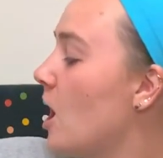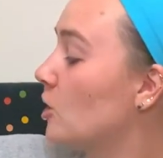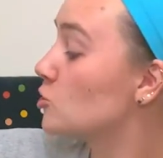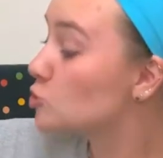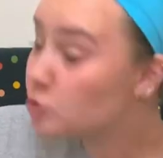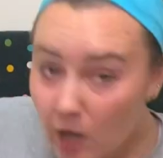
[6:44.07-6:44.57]

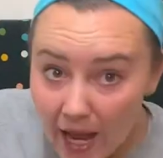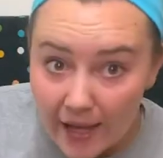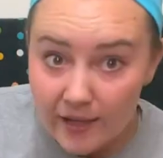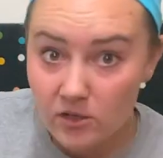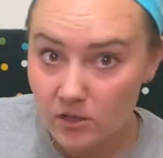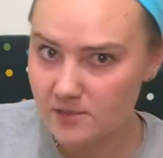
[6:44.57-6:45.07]

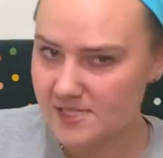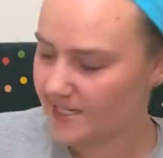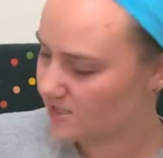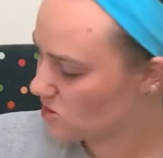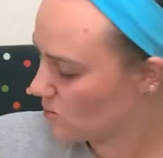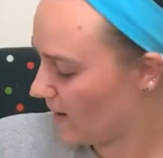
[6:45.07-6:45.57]
Triangle, said
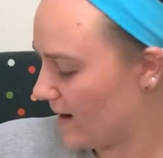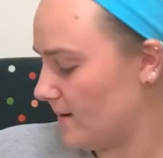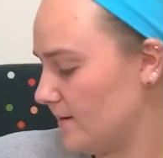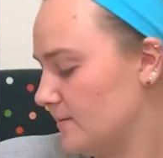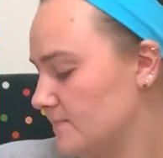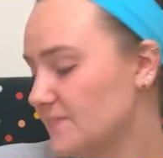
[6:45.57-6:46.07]

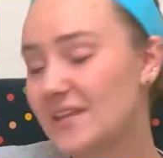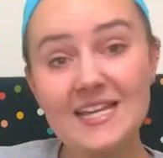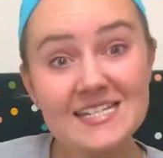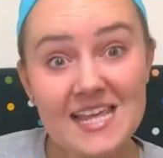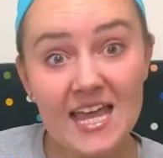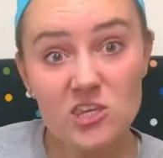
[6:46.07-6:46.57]
Square. Is
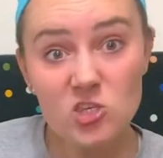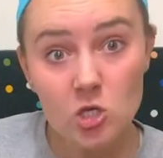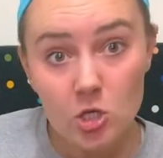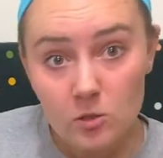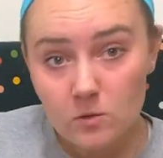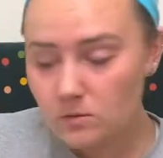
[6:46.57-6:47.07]
that
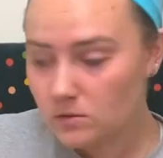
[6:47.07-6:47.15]
you?